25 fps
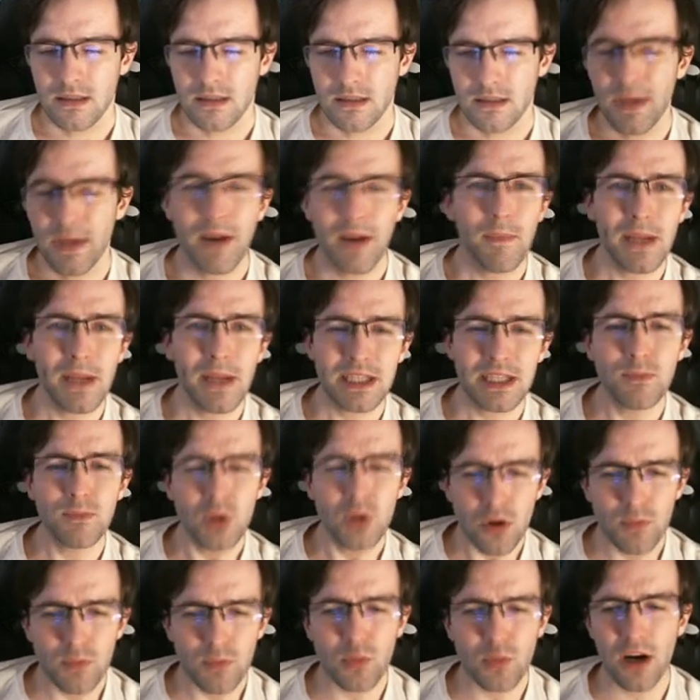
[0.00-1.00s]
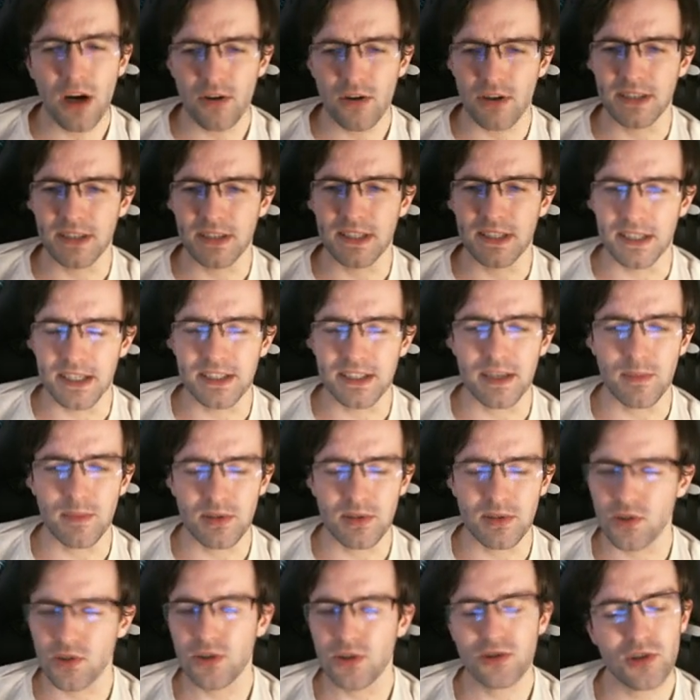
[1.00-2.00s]
But I've made some good progress in this
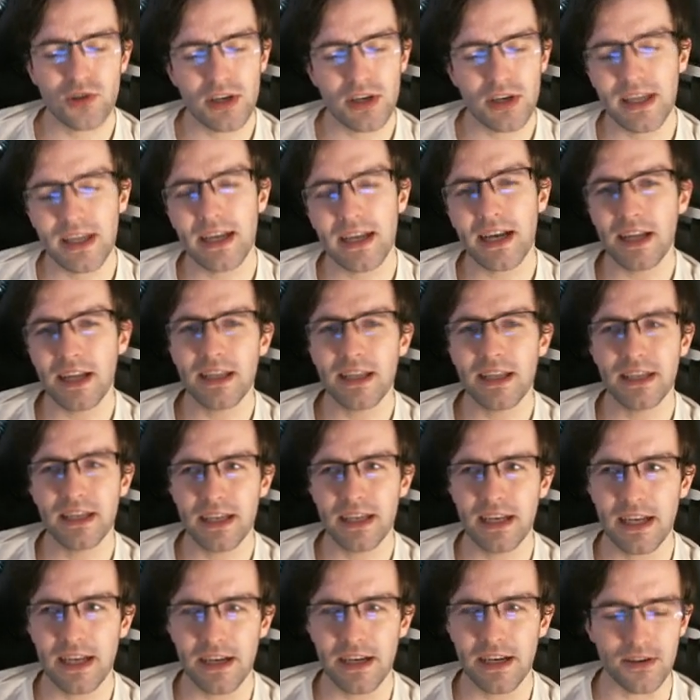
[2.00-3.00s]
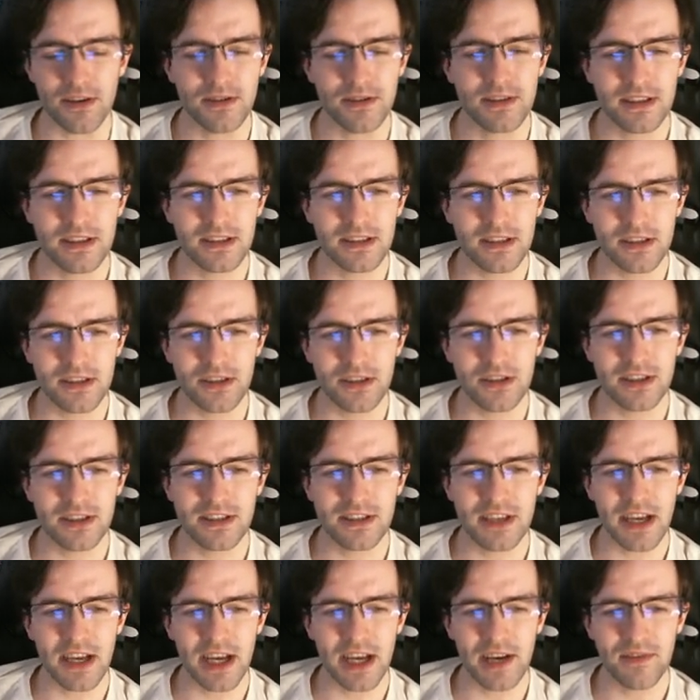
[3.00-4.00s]
episode, so I think I'll end it here. This is a good
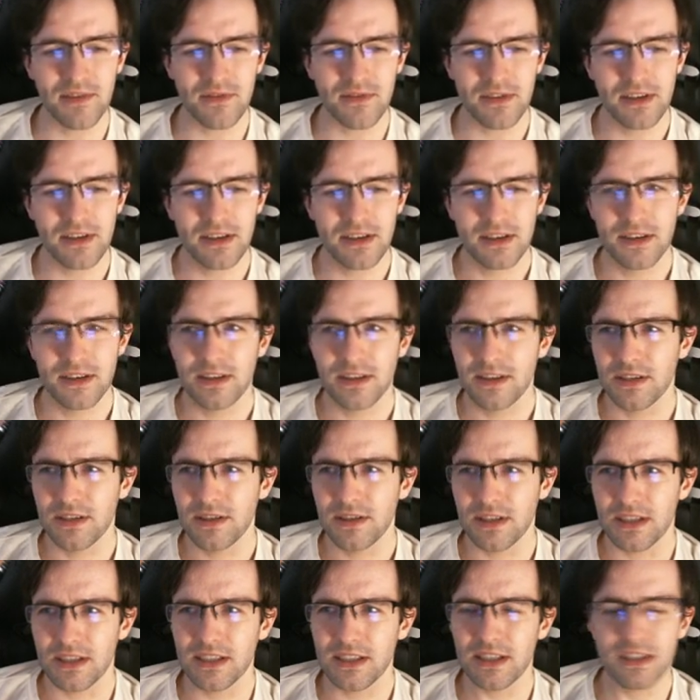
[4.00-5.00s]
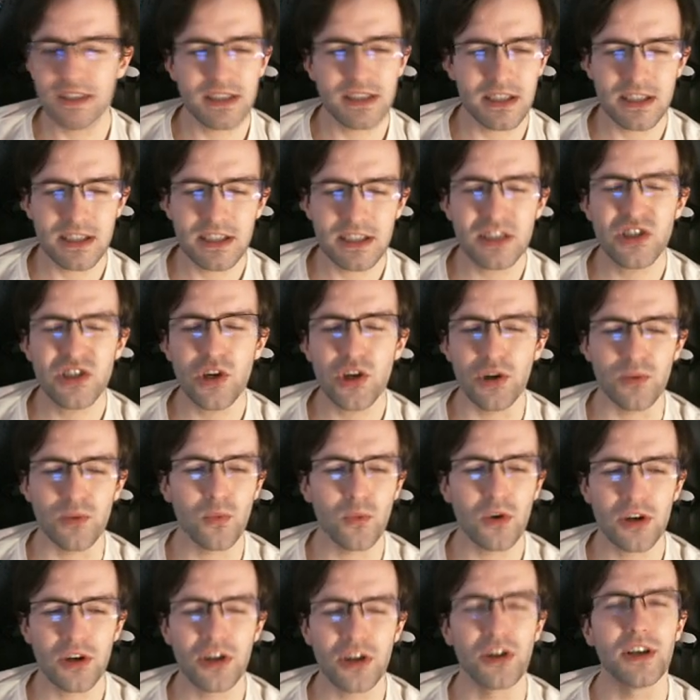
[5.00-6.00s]
save. This is this is good.
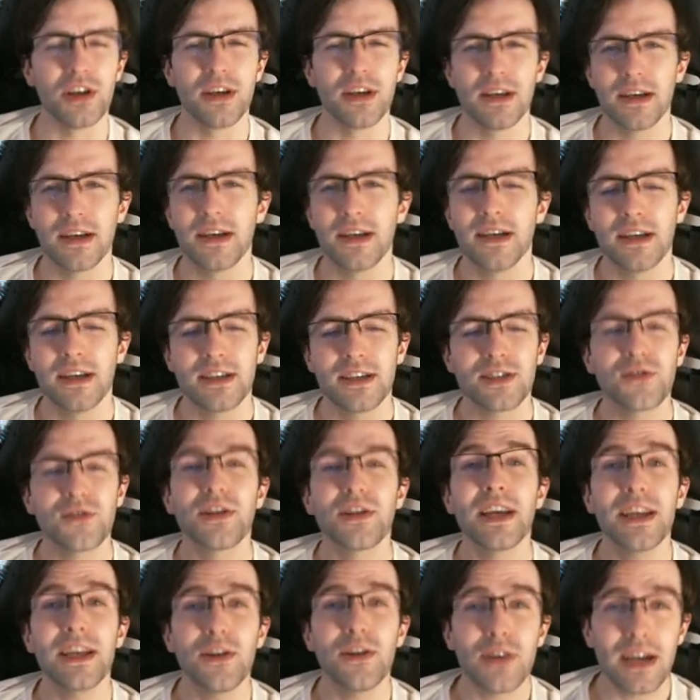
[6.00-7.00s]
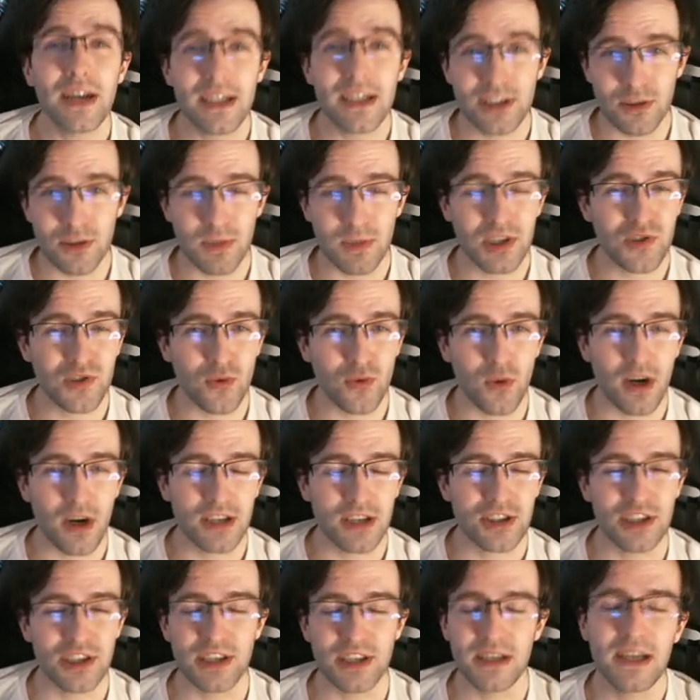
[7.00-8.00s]
We're good. So thank you guys so much for
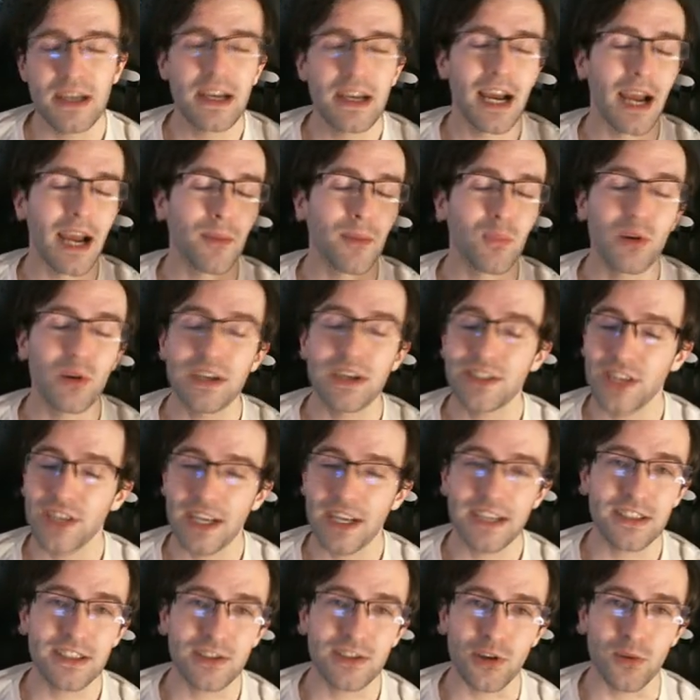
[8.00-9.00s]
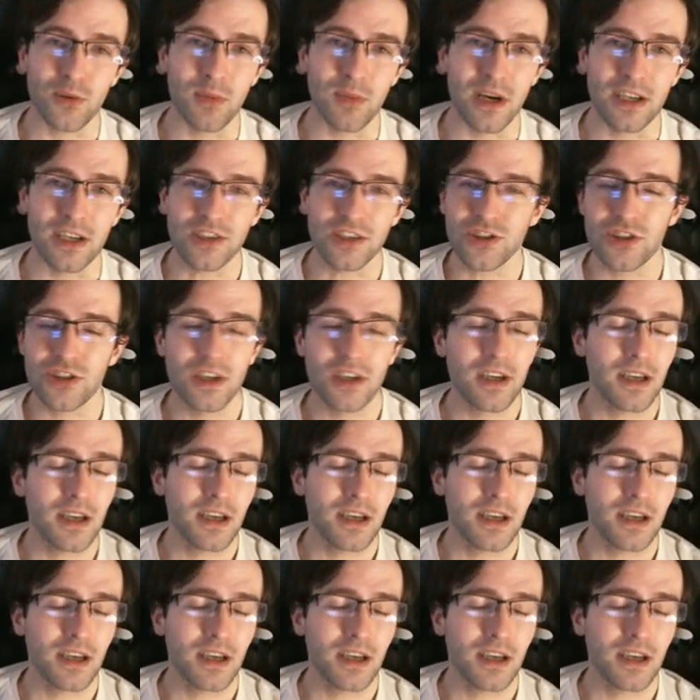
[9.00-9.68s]
watching. I appreciate it so much.